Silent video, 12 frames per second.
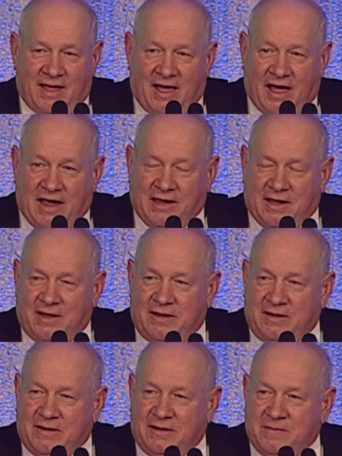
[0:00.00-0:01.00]
I
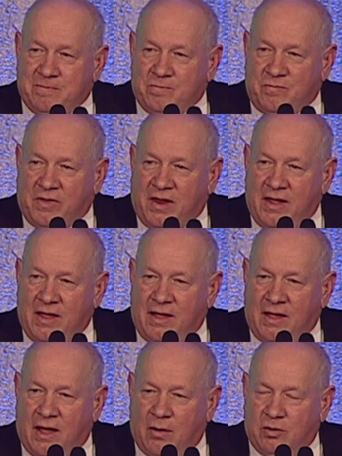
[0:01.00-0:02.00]

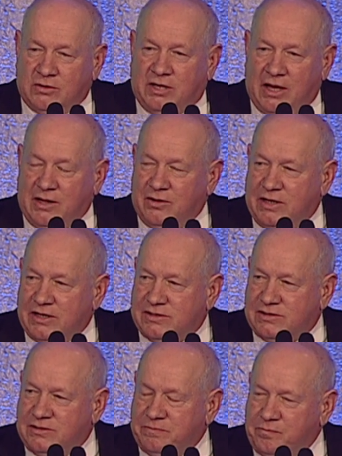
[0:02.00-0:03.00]
will tell you
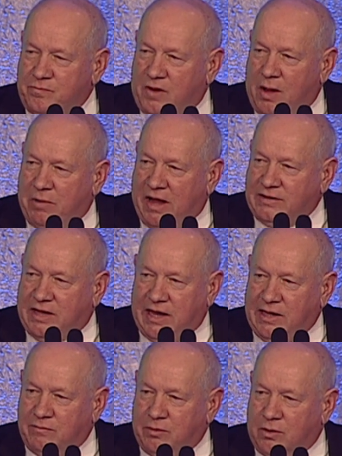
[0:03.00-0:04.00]
this about
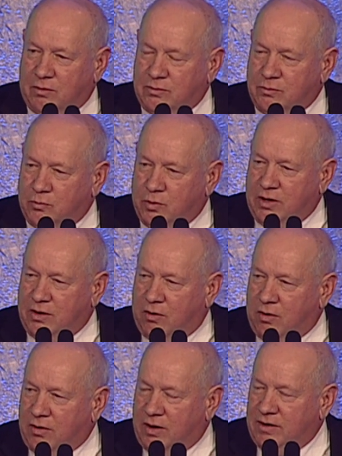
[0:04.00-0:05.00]
Caneyville.
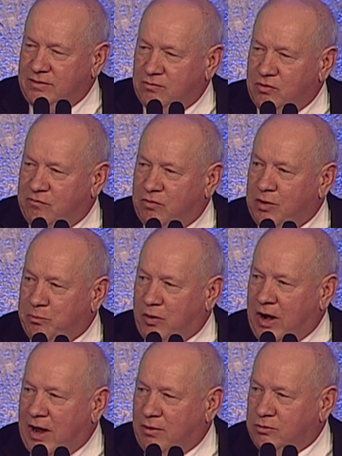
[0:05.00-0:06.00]
We're a very
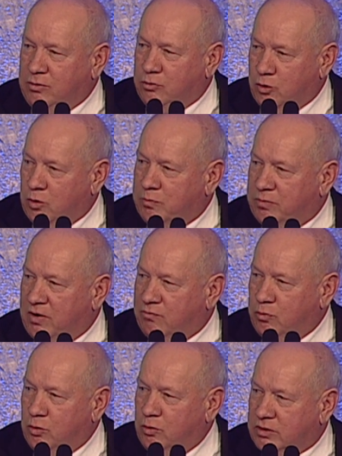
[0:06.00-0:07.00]
proud group of
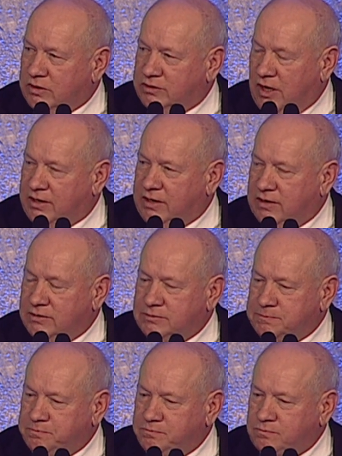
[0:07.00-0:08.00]
rural Kentuckians.
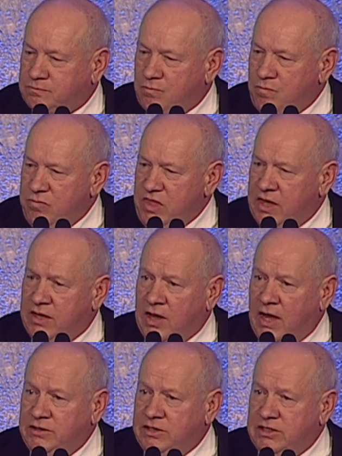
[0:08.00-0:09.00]
In
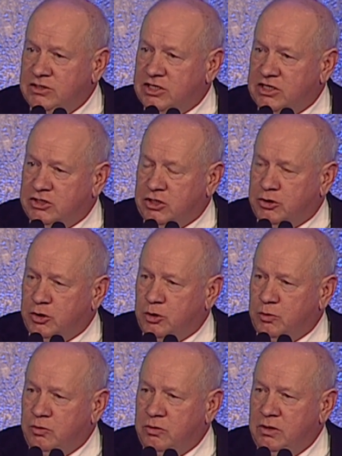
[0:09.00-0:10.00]

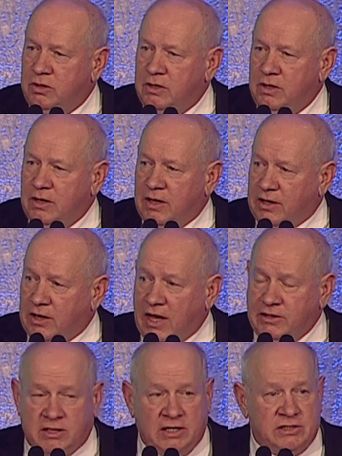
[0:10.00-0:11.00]
1962 and
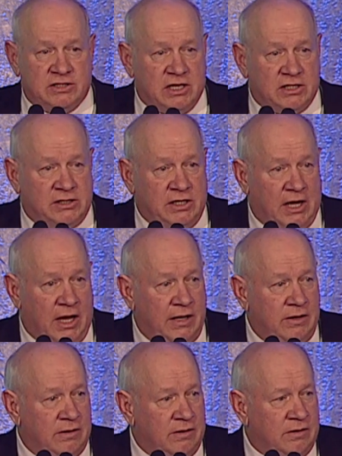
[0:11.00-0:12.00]

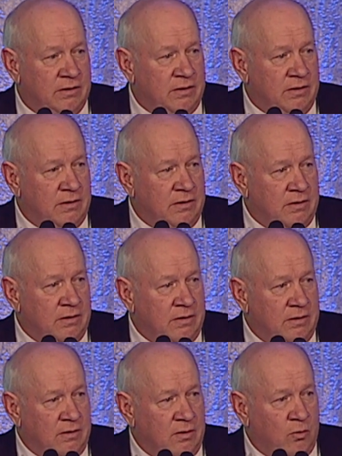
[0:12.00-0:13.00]
1968,
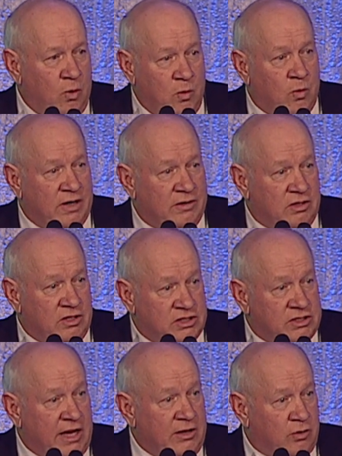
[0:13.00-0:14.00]
we went to the
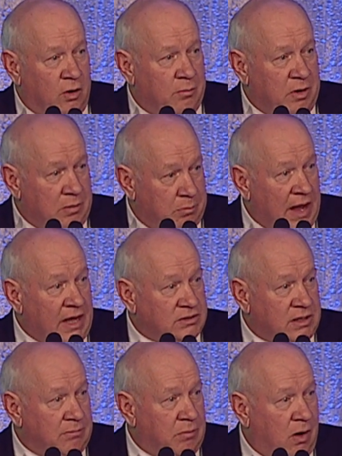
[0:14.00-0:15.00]
state tournament in
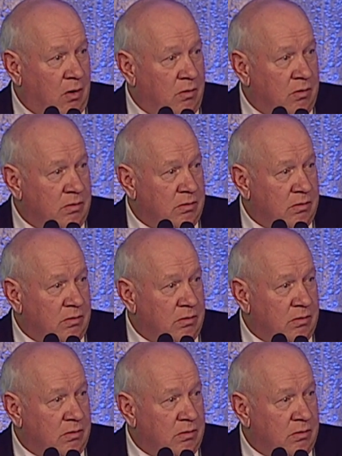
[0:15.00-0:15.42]
basketball.